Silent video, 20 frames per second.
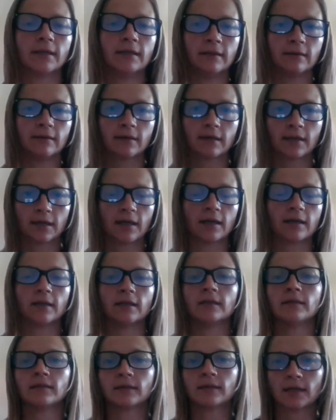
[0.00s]
in the gut
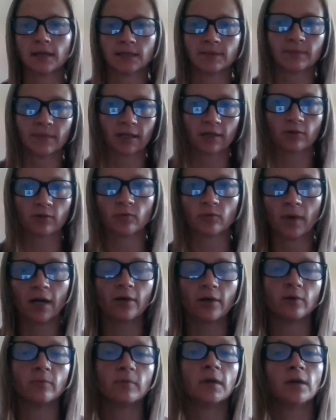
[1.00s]

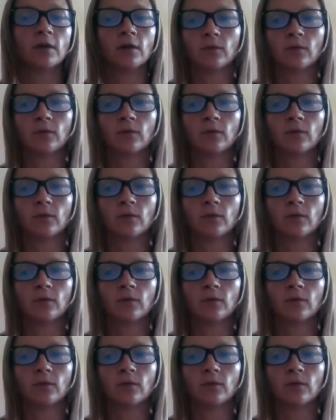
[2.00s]
microbiome.